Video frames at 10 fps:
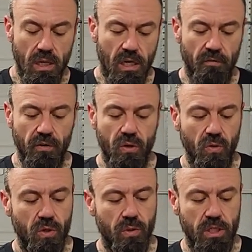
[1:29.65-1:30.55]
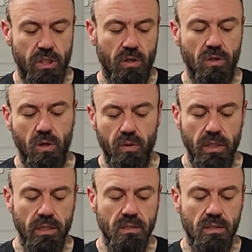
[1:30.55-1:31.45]
If you don't know what a gel coat
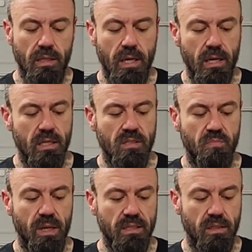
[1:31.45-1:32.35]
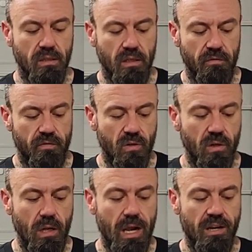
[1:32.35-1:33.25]
is, that is basically,
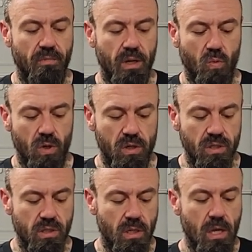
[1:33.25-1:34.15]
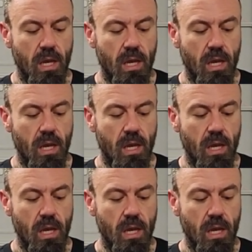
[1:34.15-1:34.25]
for lack of better words,